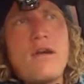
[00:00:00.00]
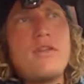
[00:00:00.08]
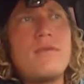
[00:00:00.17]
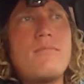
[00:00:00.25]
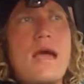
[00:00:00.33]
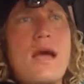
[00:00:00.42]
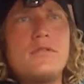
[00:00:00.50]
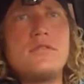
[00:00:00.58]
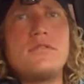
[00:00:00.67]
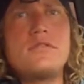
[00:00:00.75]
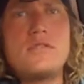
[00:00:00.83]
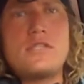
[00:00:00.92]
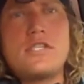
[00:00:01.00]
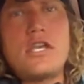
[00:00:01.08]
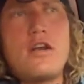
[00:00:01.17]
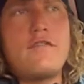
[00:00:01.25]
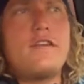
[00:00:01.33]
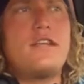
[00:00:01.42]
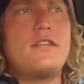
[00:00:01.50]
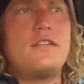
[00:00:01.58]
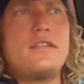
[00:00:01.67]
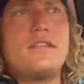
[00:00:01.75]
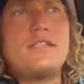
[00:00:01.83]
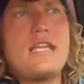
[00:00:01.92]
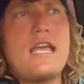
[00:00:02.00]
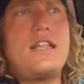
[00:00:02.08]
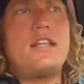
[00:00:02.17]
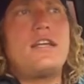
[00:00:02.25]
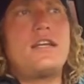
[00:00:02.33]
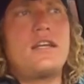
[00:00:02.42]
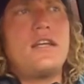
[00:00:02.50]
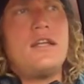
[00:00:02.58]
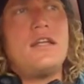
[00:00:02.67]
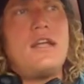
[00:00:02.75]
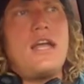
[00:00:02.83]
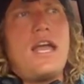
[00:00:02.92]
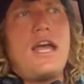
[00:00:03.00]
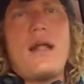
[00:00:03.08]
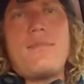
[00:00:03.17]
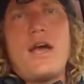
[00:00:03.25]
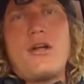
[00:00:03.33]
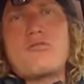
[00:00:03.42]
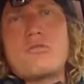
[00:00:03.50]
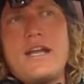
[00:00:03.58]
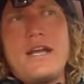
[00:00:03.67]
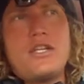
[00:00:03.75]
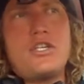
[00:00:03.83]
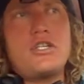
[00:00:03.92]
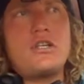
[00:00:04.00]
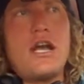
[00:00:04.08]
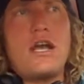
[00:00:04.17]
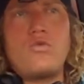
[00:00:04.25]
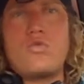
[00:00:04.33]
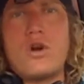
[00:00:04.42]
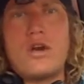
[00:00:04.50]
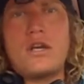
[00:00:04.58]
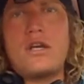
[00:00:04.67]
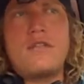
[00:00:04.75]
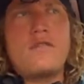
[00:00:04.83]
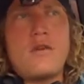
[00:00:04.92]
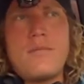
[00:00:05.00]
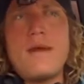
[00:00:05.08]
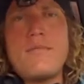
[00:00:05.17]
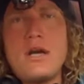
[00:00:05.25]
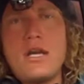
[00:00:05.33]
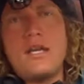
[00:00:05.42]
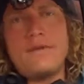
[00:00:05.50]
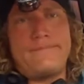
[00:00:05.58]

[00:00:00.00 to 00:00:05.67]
in the mountains, surfing, sailing. And I'm not rich. I work for my money,